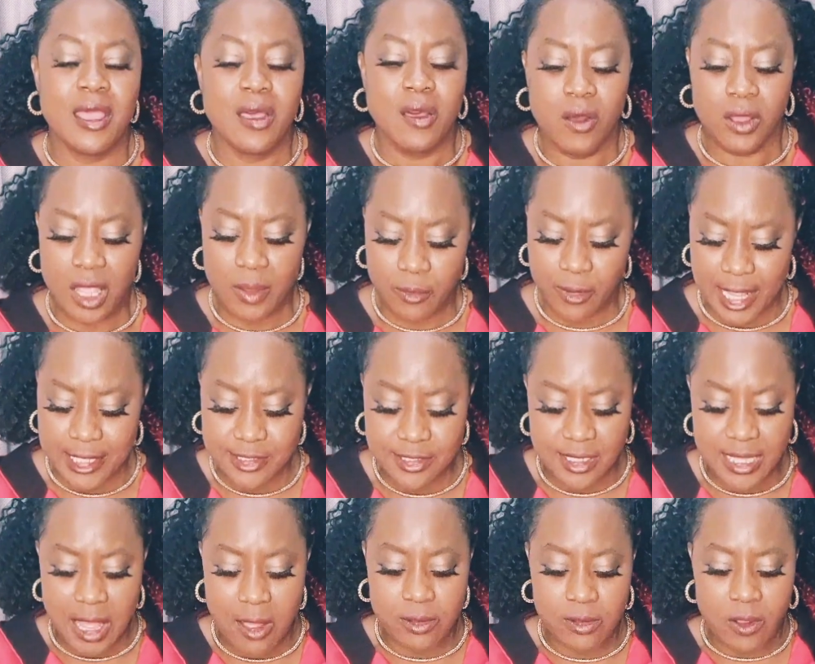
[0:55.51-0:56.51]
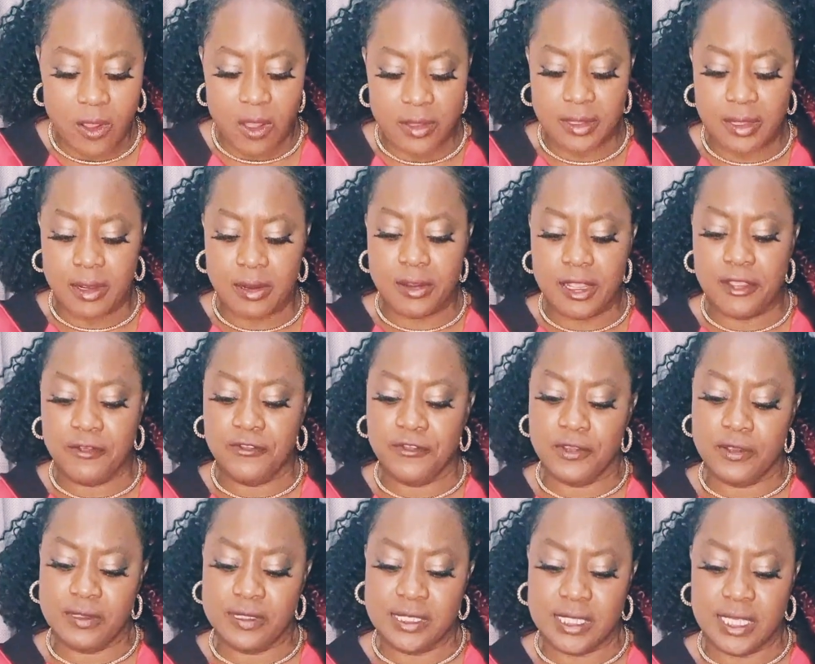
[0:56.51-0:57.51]
Okay, but I thought I would order a
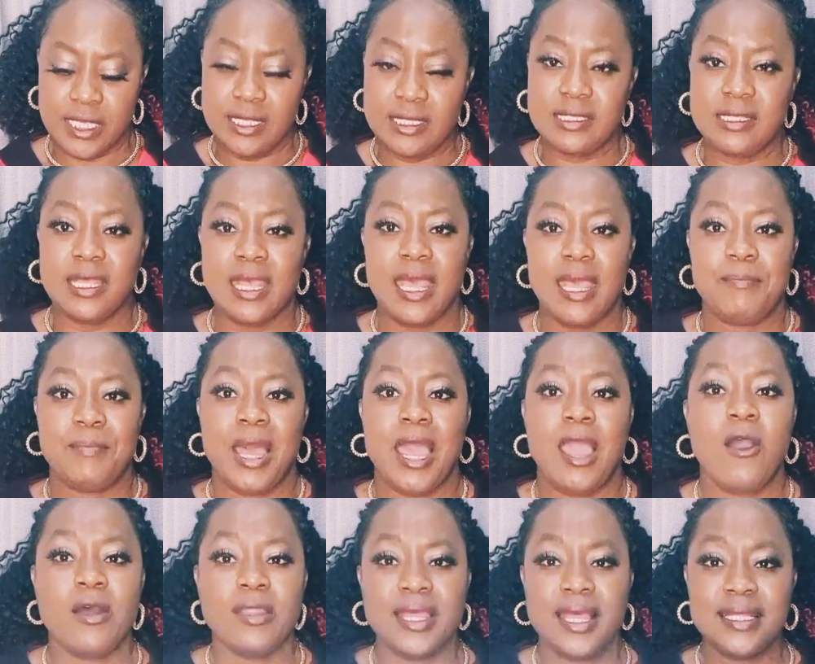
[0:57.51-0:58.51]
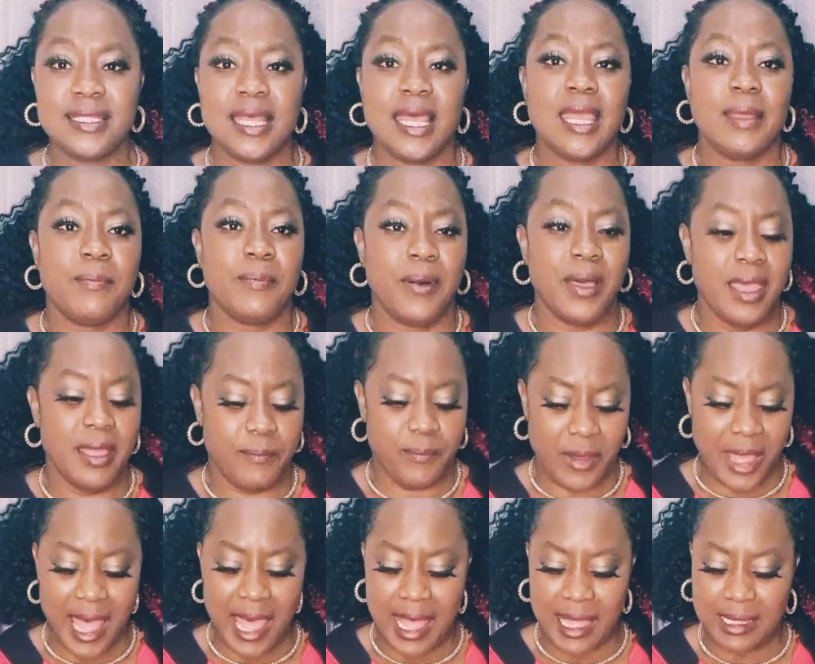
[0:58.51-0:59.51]
few things. I ordered a
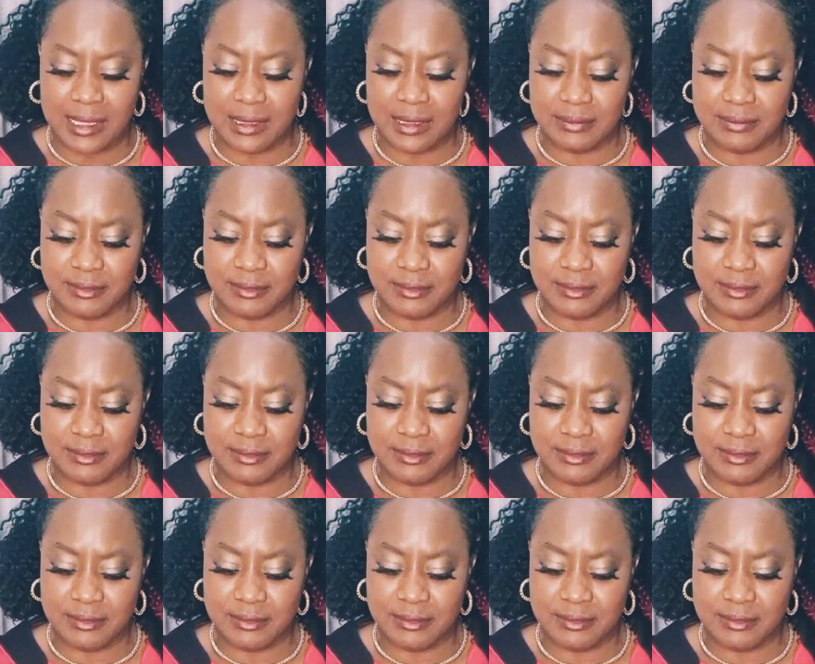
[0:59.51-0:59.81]
pack.